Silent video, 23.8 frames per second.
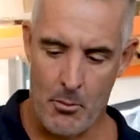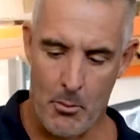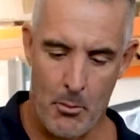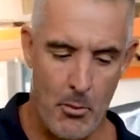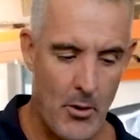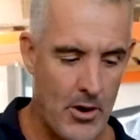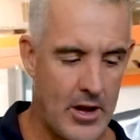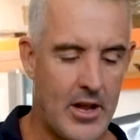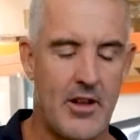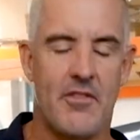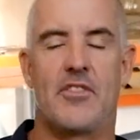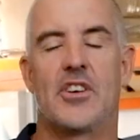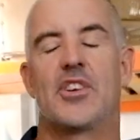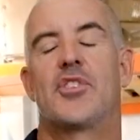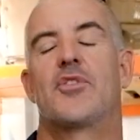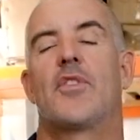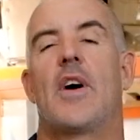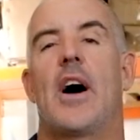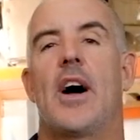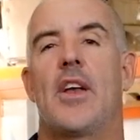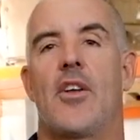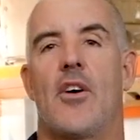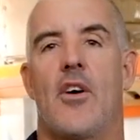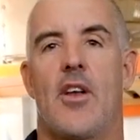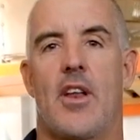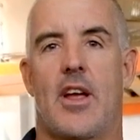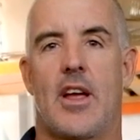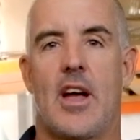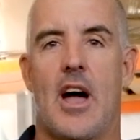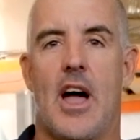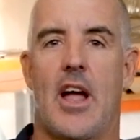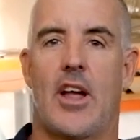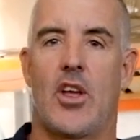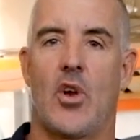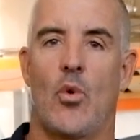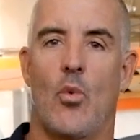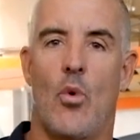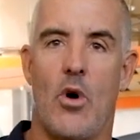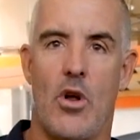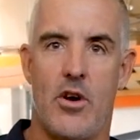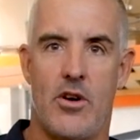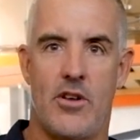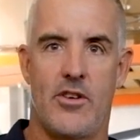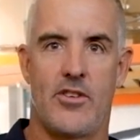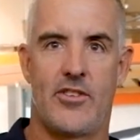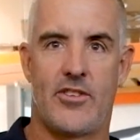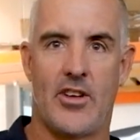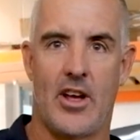putting a fish finder on a kayak and what
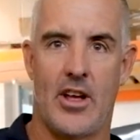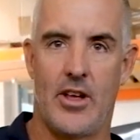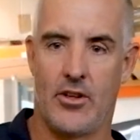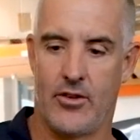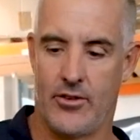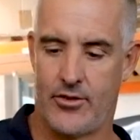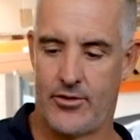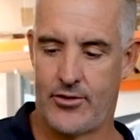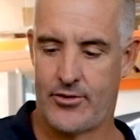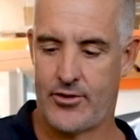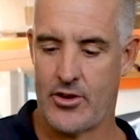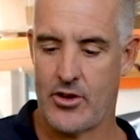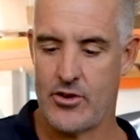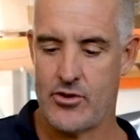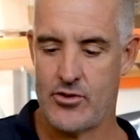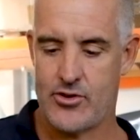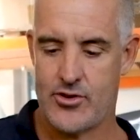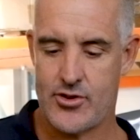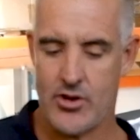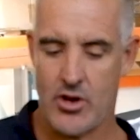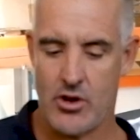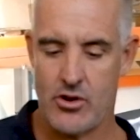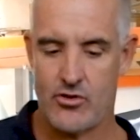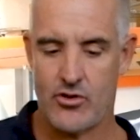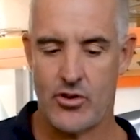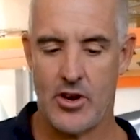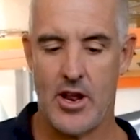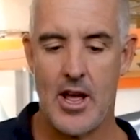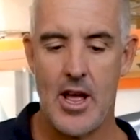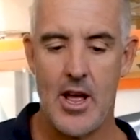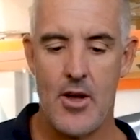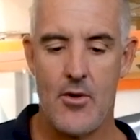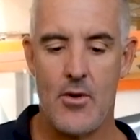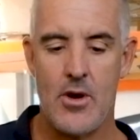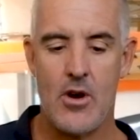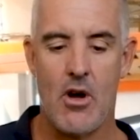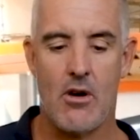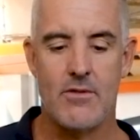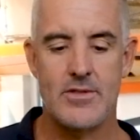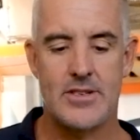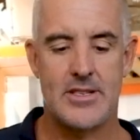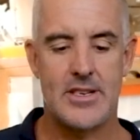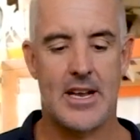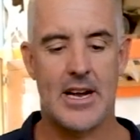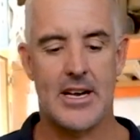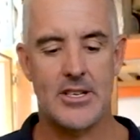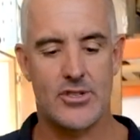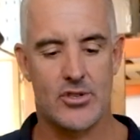it entails. So today, when
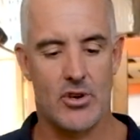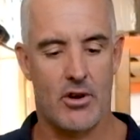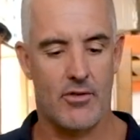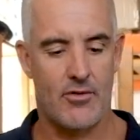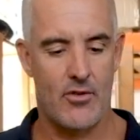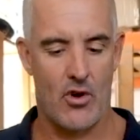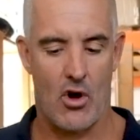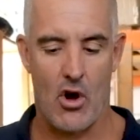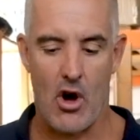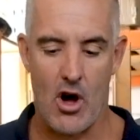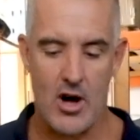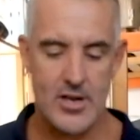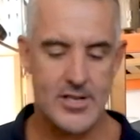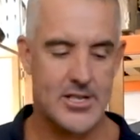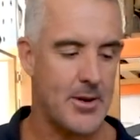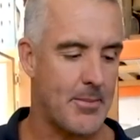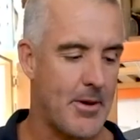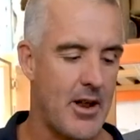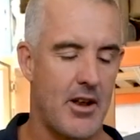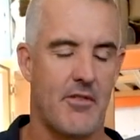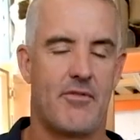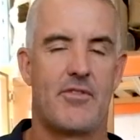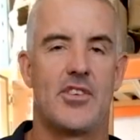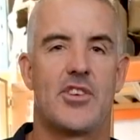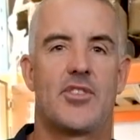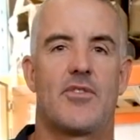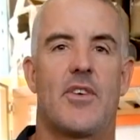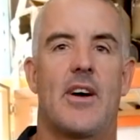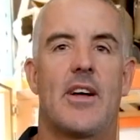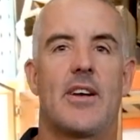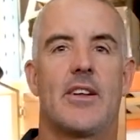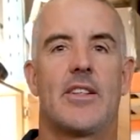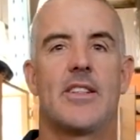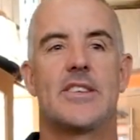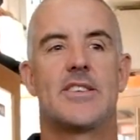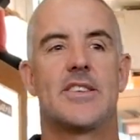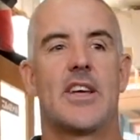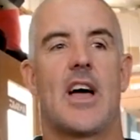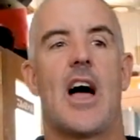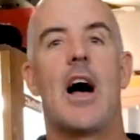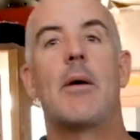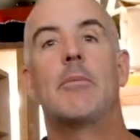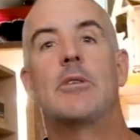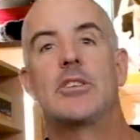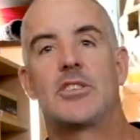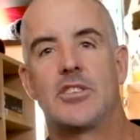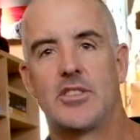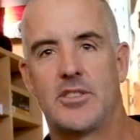obviously guys often ask about a fish finder, they say,
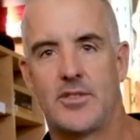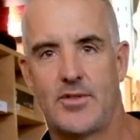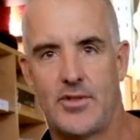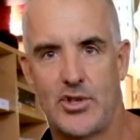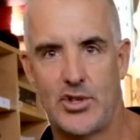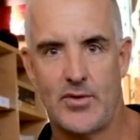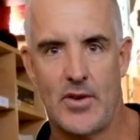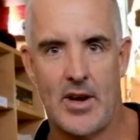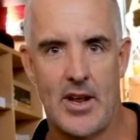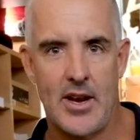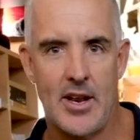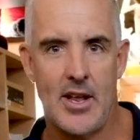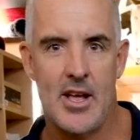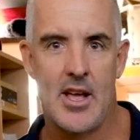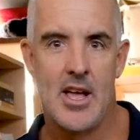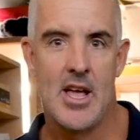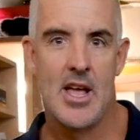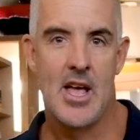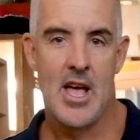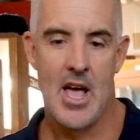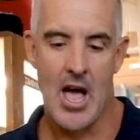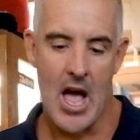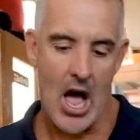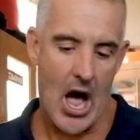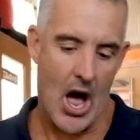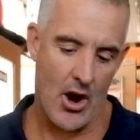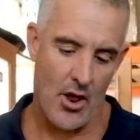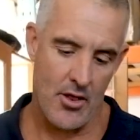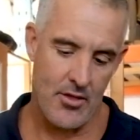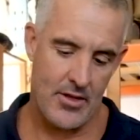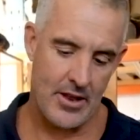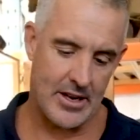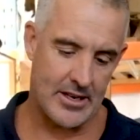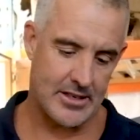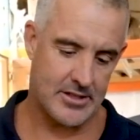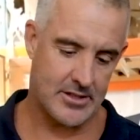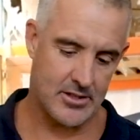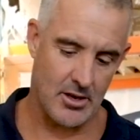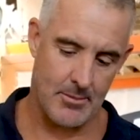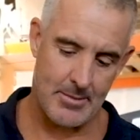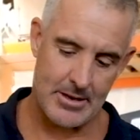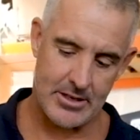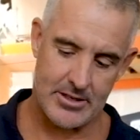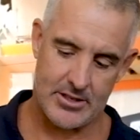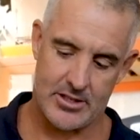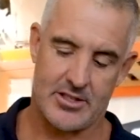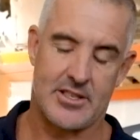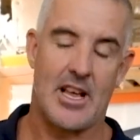how much is a fish finder? I don't think it's so
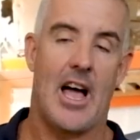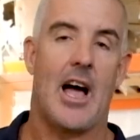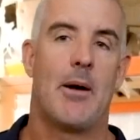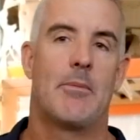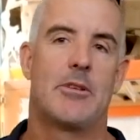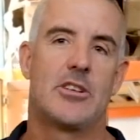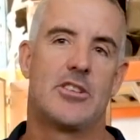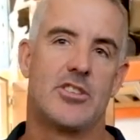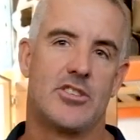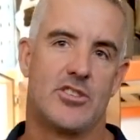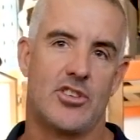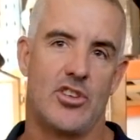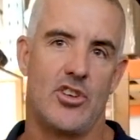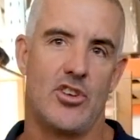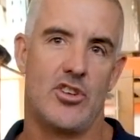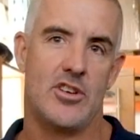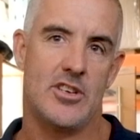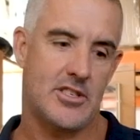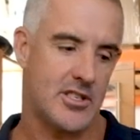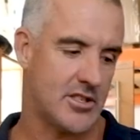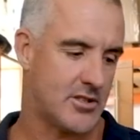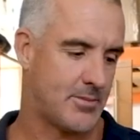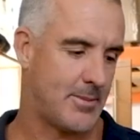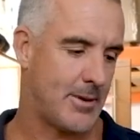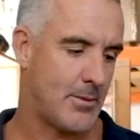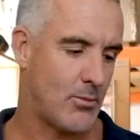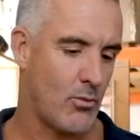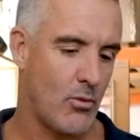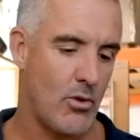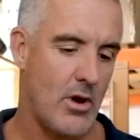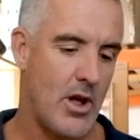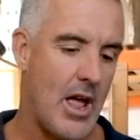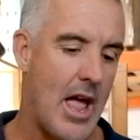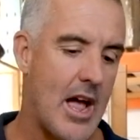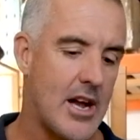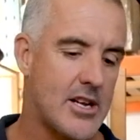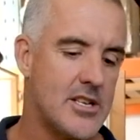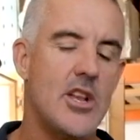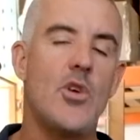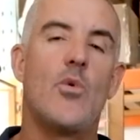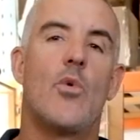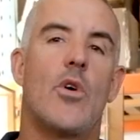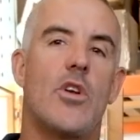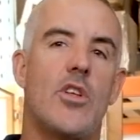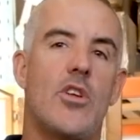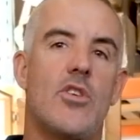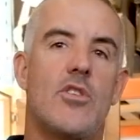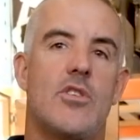much as how much is the unit is, but actually
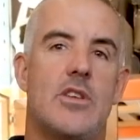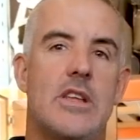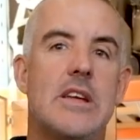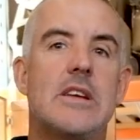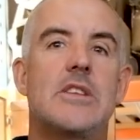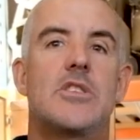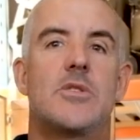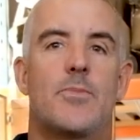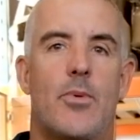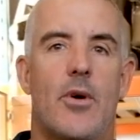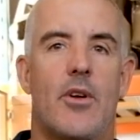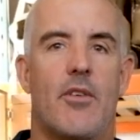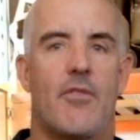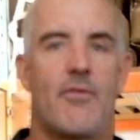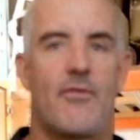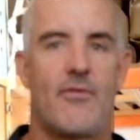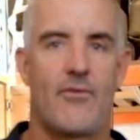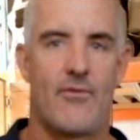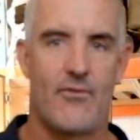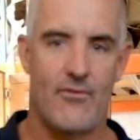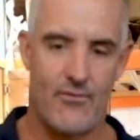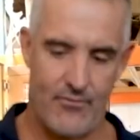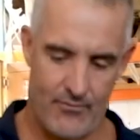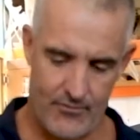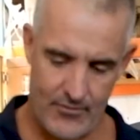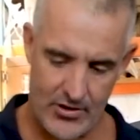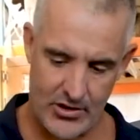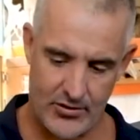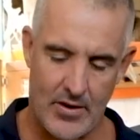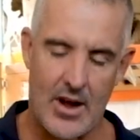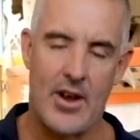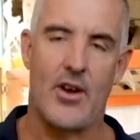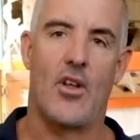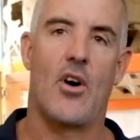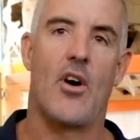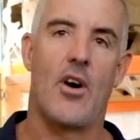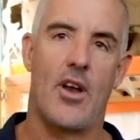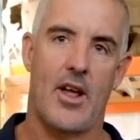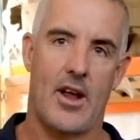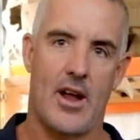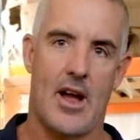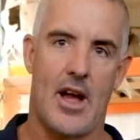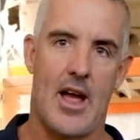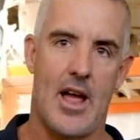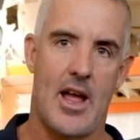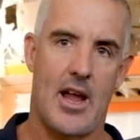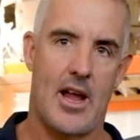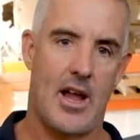what do you need to put a fish finder on a
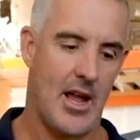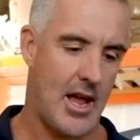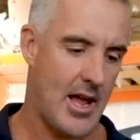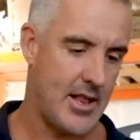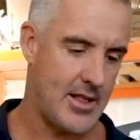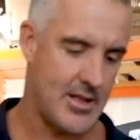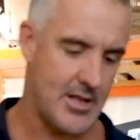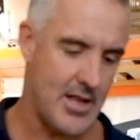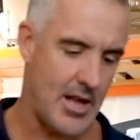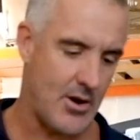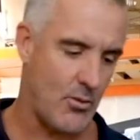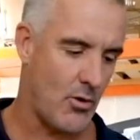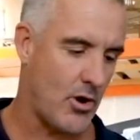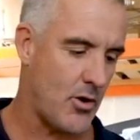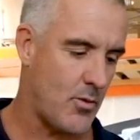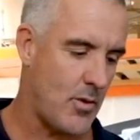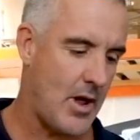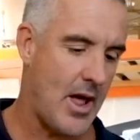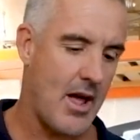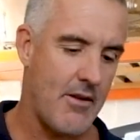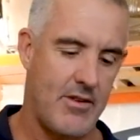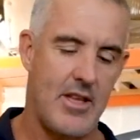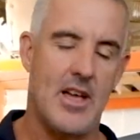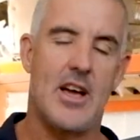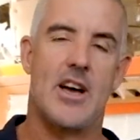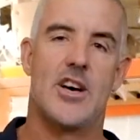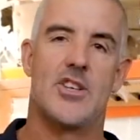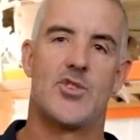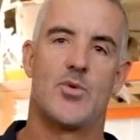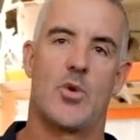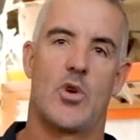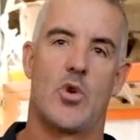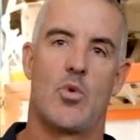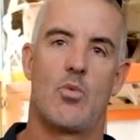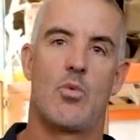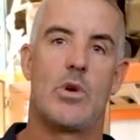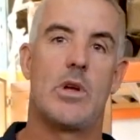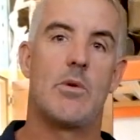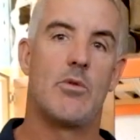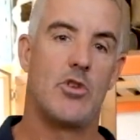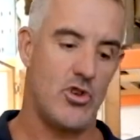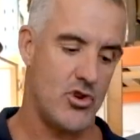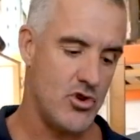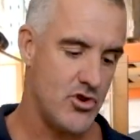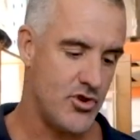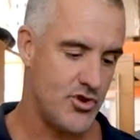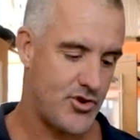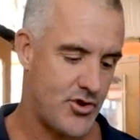kayak? And what we have here is what we
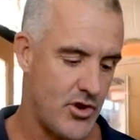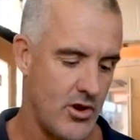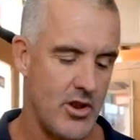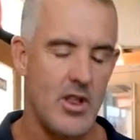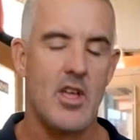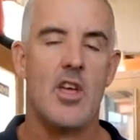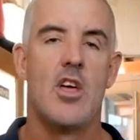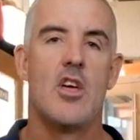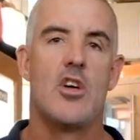would use to